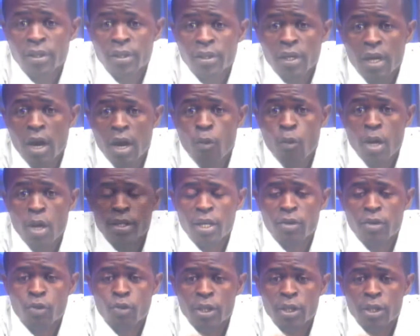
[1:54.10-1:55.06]
And we
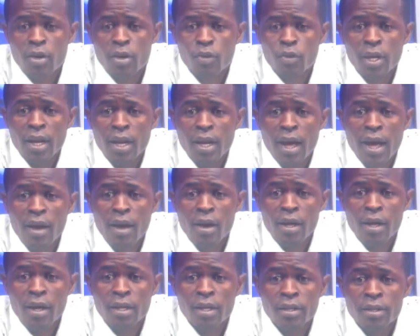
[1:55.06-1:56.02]
start looking at,
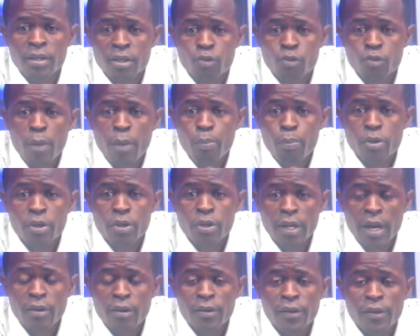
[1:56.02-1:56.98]
did what pushed them
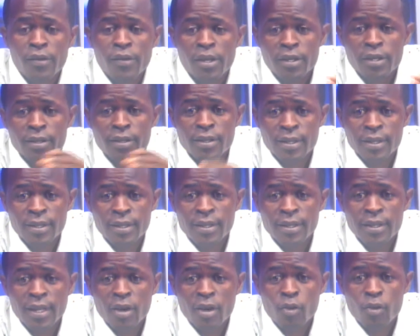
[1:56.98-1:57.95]
out of the village, is
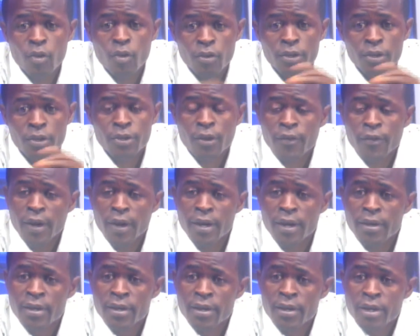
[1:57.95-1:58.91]
still there or is over?
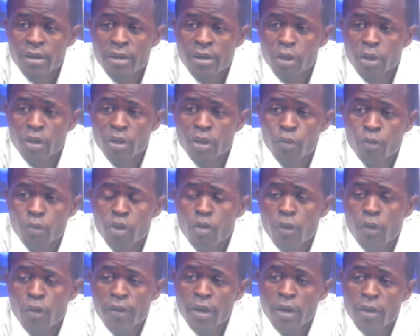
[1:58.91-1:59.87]
Because we
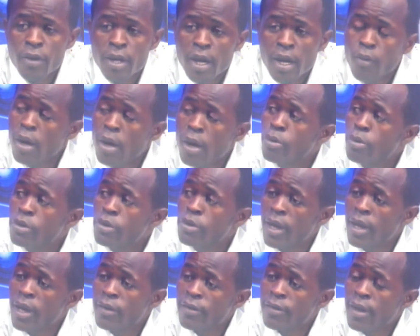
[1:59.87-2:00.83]
know very well that what pushed them
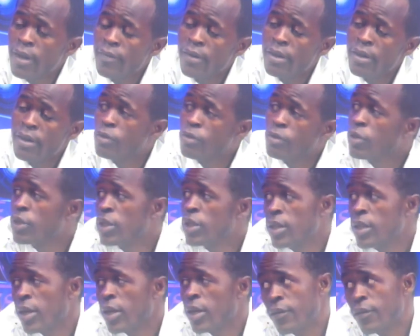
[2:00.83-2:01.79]
out of their villages was this
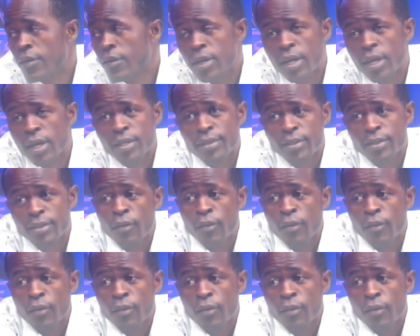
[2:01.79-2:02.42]
Anglophone crisis, of